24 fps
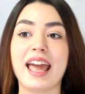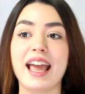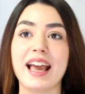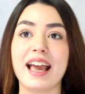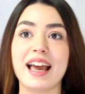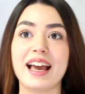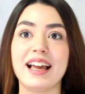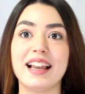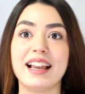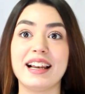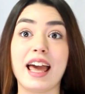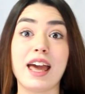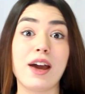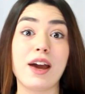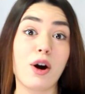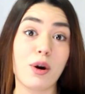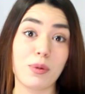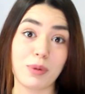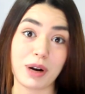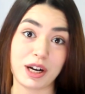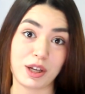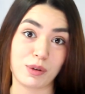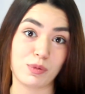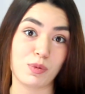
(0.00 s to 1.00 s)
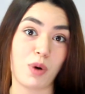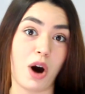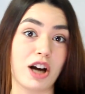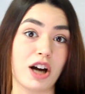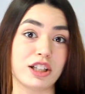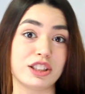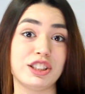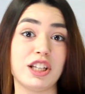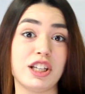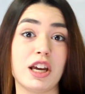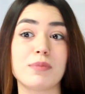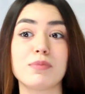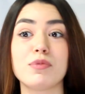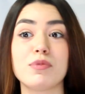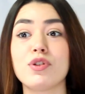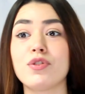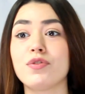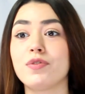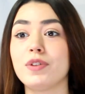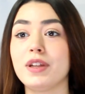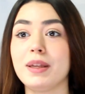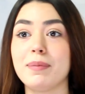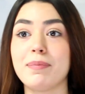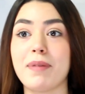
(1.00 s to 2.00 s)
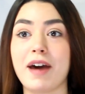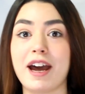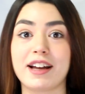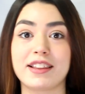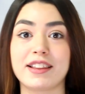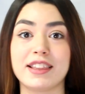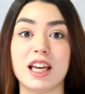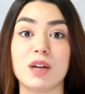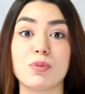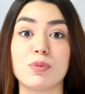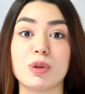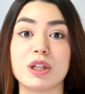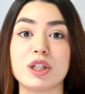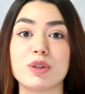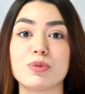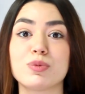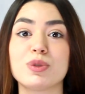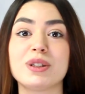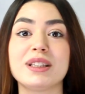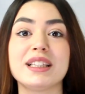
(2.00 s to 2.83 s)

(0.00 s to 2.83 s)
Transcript: And I already watched that movie back then when it